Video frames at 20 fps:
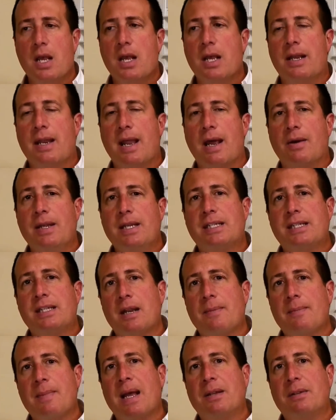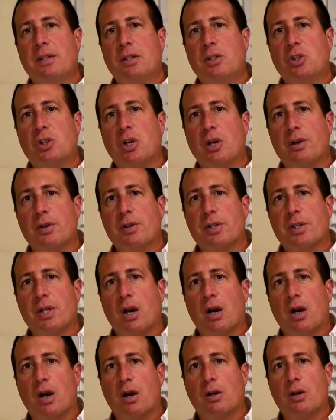Now, inside mounted shutters
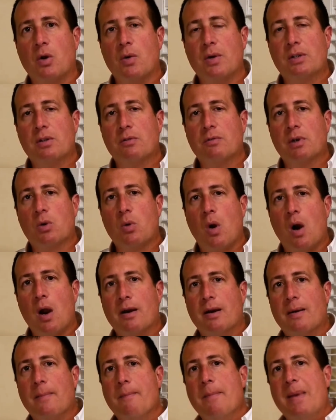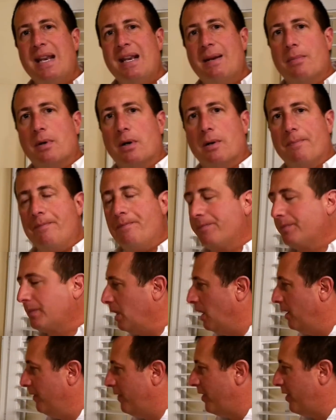are going to require a minimum
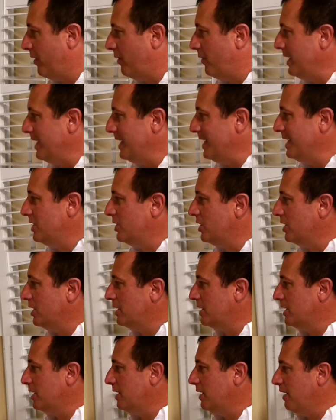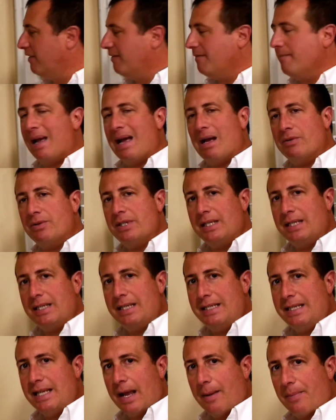of 3 inches of
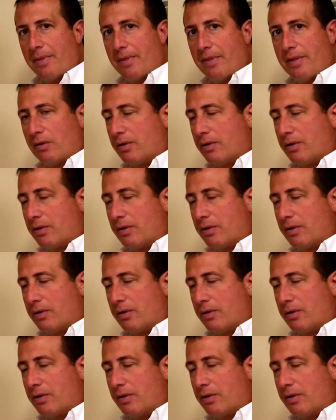mounting depth.